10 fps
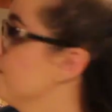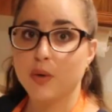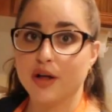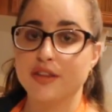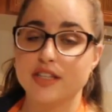
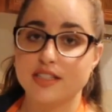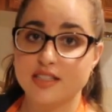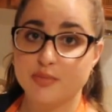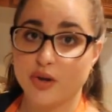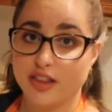While this
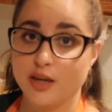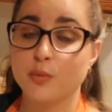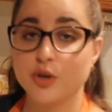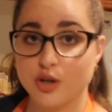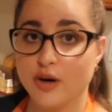is
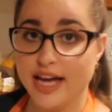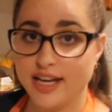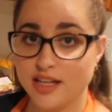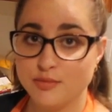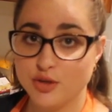boiling, we'll go ahead
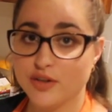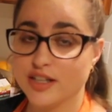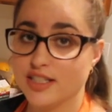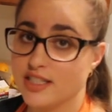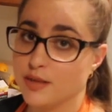and move
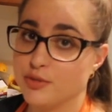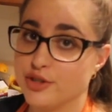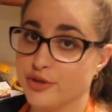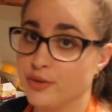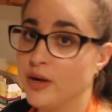on to step
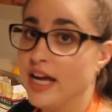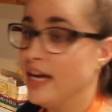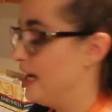2.